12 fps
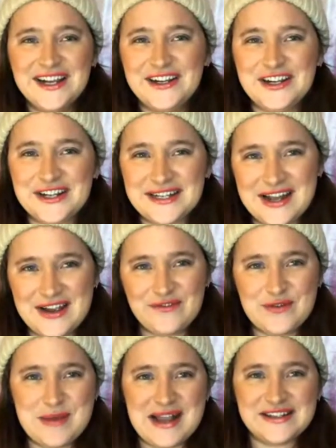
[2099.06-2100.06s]
Good night
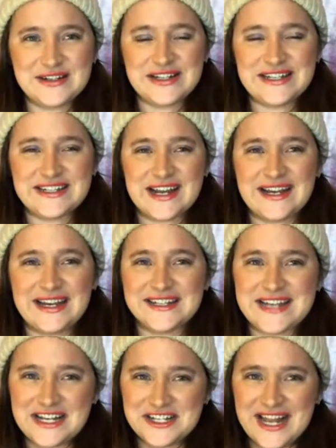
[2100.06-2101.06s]
from Hazel Lee Psychics.
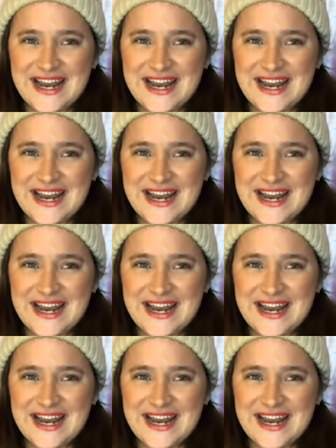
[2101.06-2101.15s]
Catch you